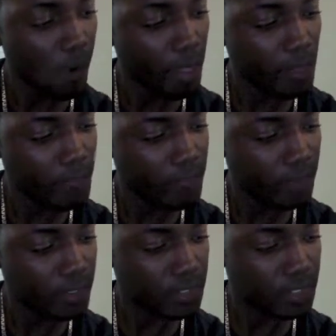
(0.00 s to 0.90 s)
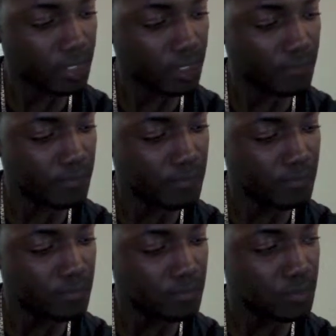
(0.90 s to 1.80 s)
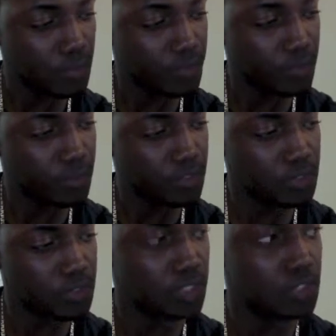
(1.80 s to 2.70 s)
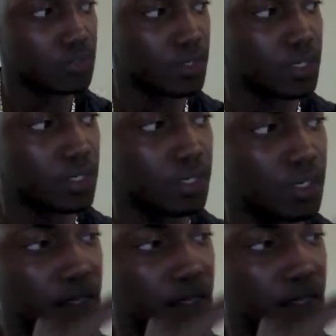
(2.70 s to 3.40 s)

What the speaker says: if I click on view previous results right here,